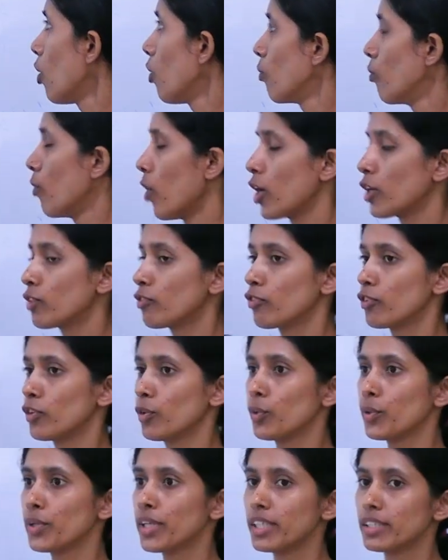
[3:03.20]
What
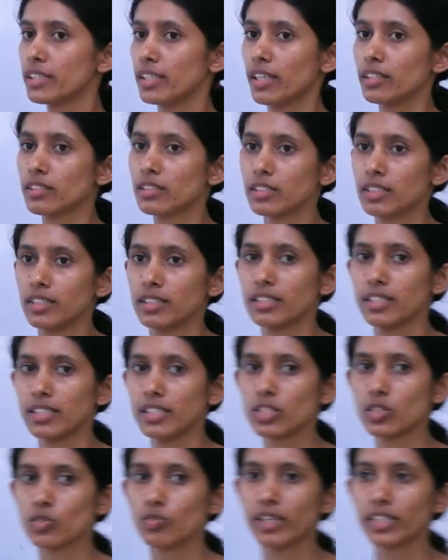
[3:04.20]
fluid runs in
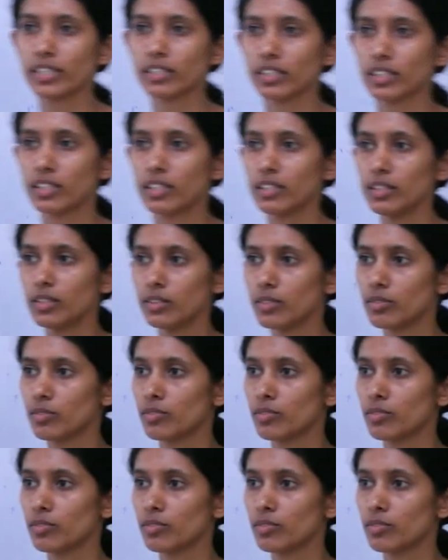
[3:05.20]
this ventricle?